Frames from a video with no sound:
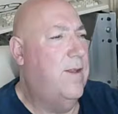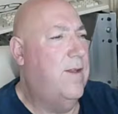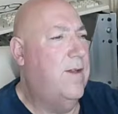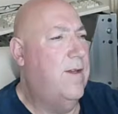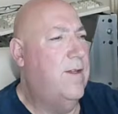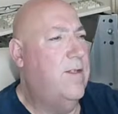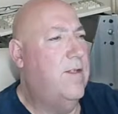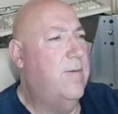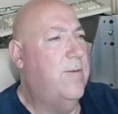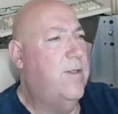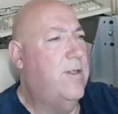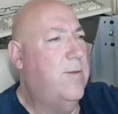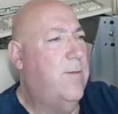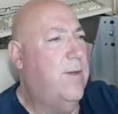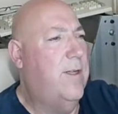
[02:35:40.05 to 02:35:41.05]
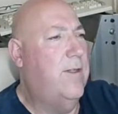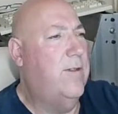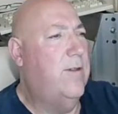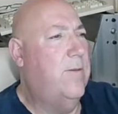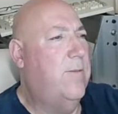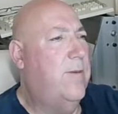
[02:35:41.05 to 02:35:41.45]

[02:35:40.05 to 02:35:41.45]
Needs to be split up